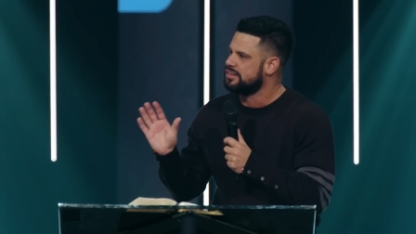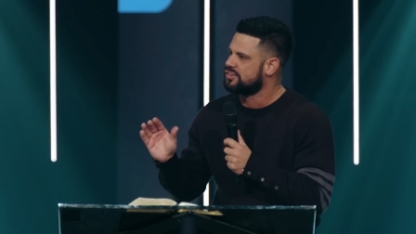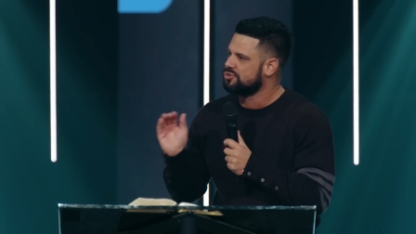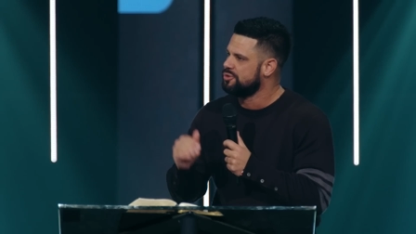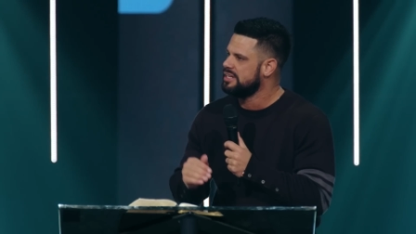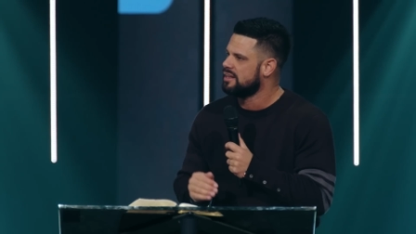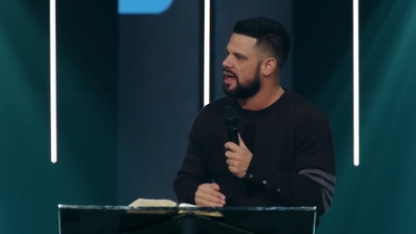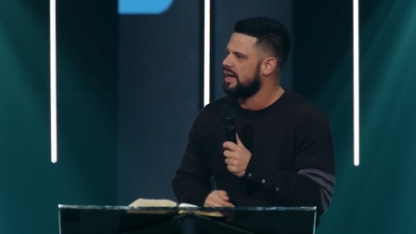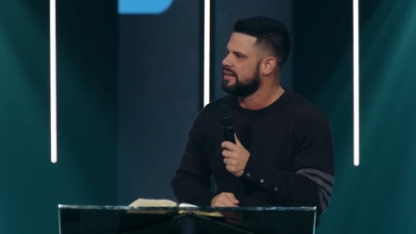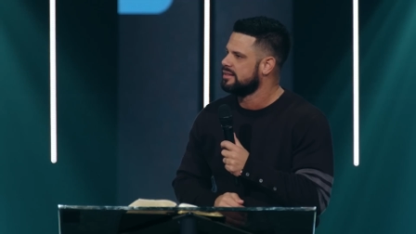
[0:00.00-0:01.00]
is through
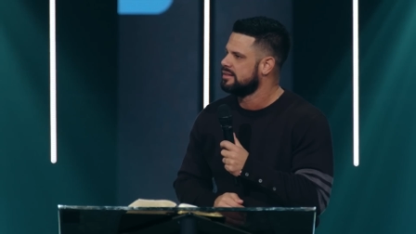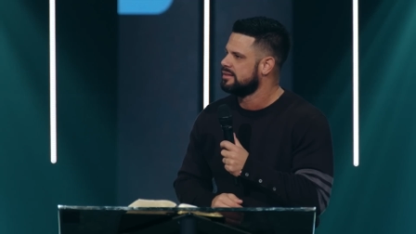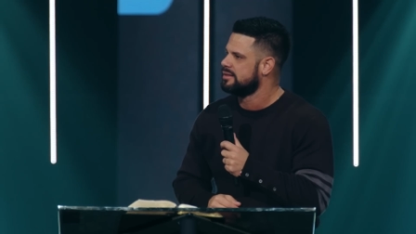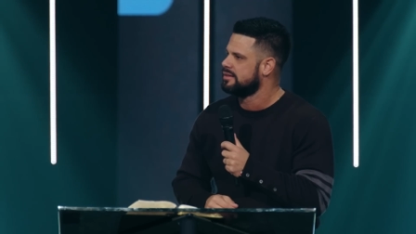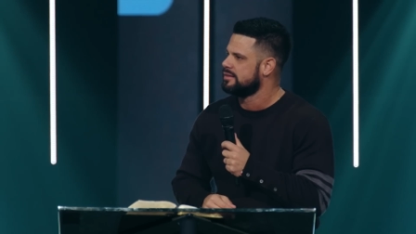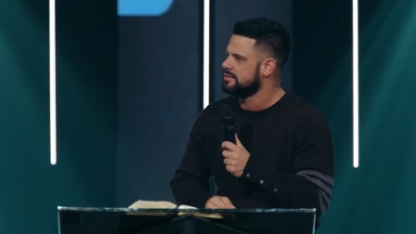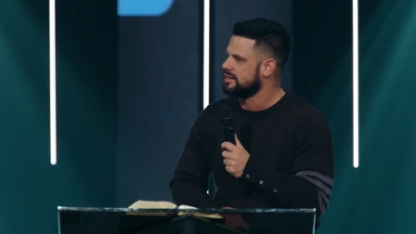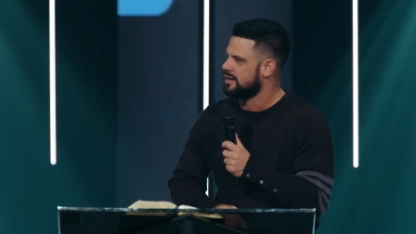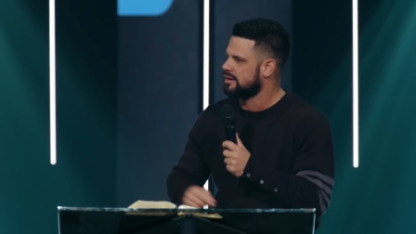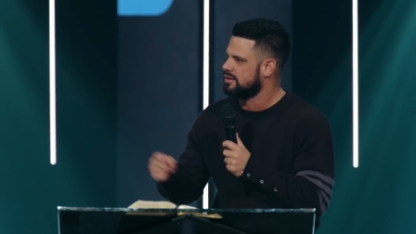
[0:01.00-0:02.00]
Eli
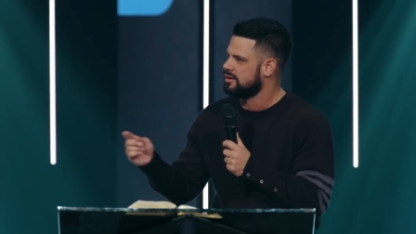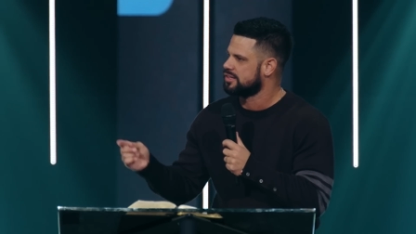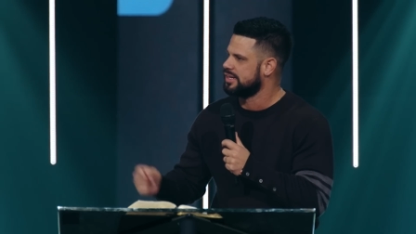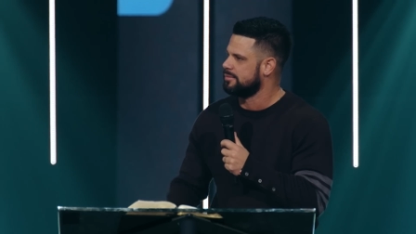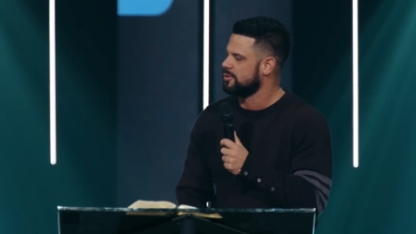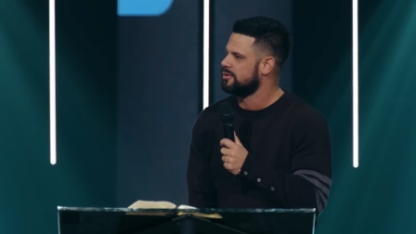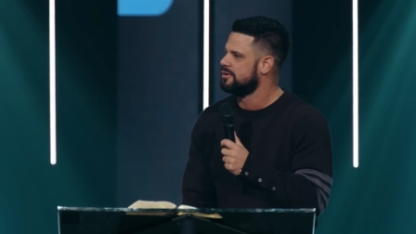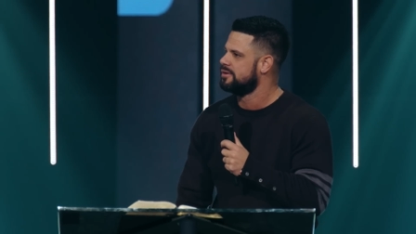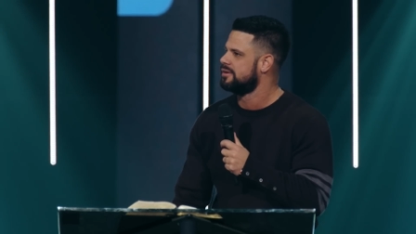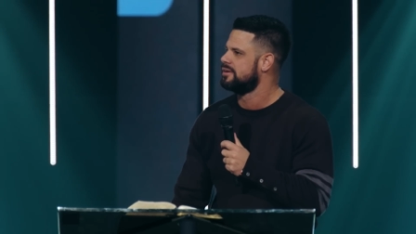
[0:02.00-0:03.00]
that God calls Samuel.
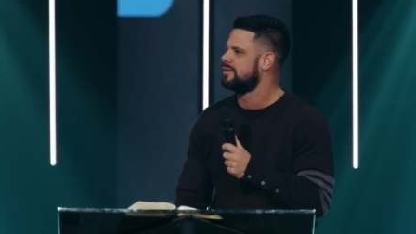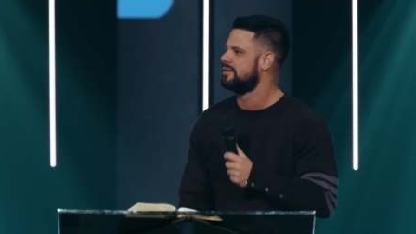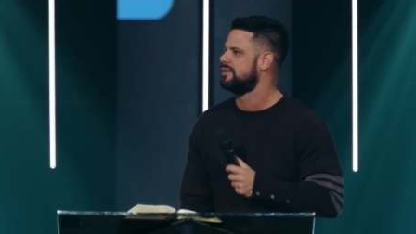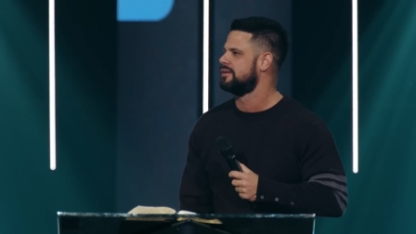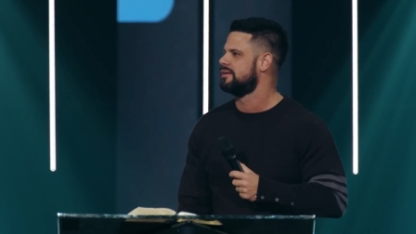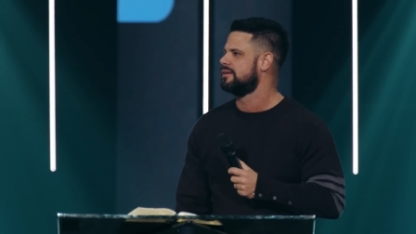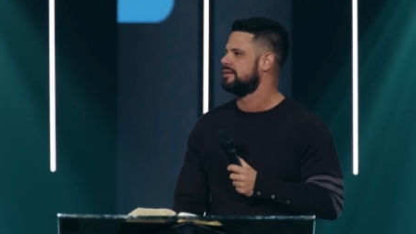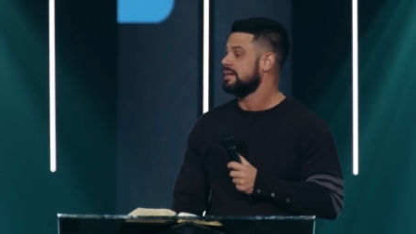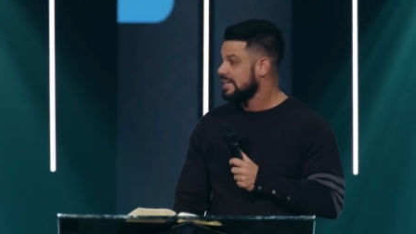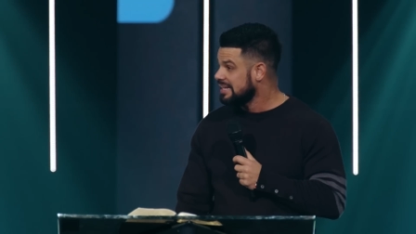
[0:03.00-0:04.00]

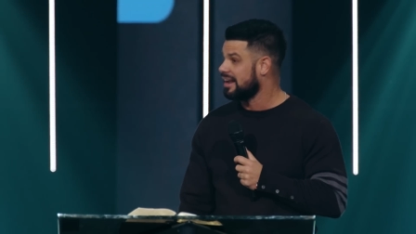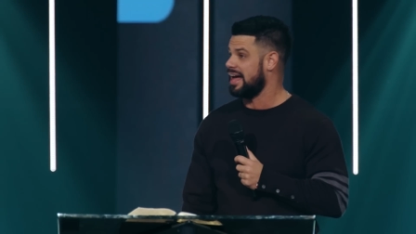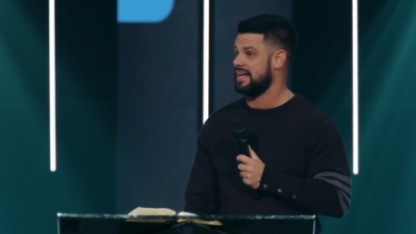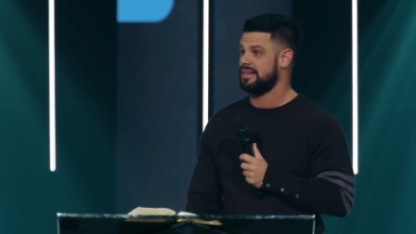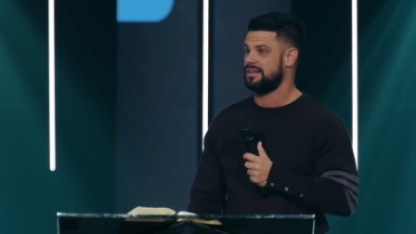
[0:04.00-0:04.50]
Eli.